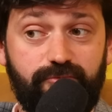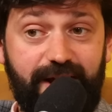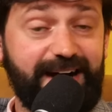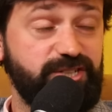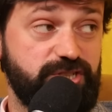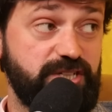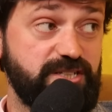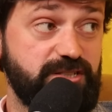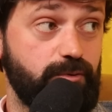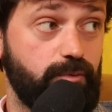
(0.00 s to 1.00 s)
reaction
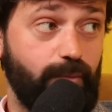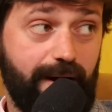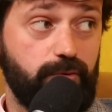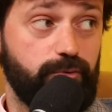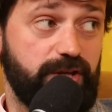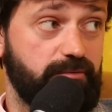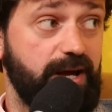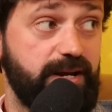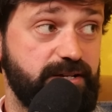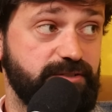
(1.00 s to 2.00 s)
is, where are all the
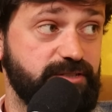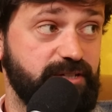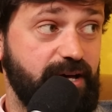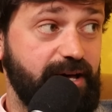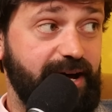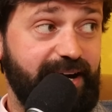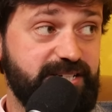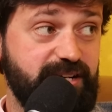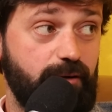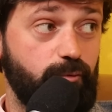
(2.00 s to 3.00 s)
Iranians? And
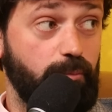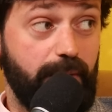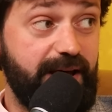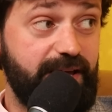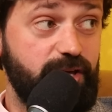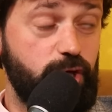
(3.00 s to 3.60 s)
it's like, well, mate,